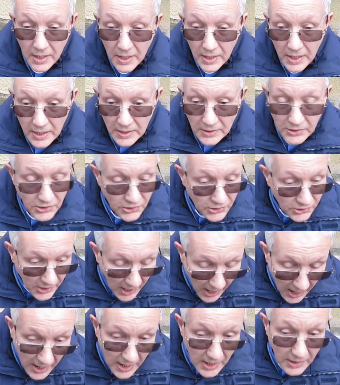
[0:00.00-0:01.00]

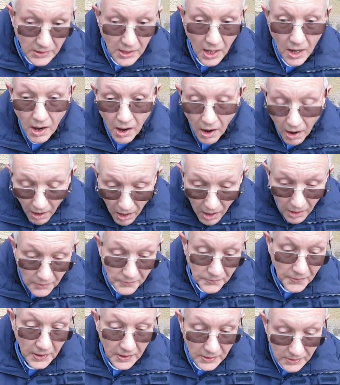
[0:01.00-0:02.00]
instead
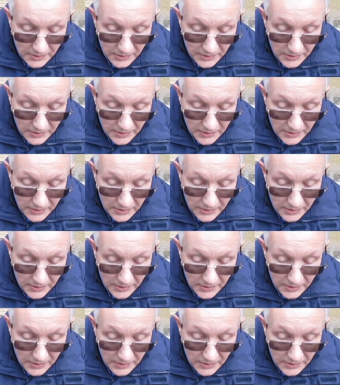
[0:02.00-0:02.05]
of